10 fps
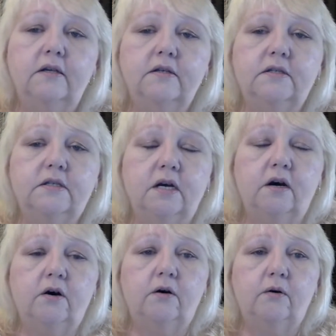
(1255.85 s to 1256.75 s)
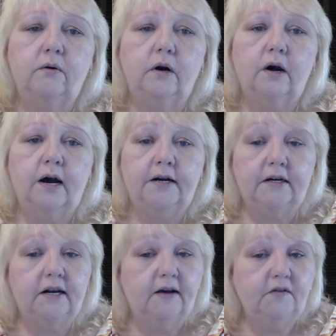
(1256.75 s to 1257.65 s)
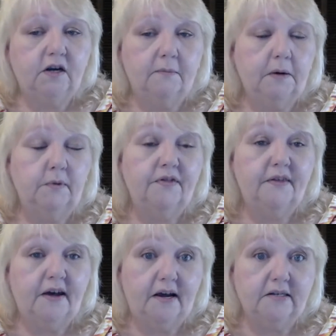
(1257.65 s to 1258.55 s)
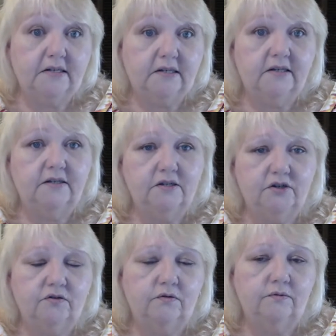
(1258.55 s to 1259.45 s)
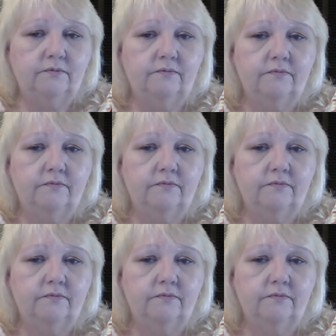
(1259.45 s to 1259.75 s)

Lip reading: So I didn't have to come up with that additional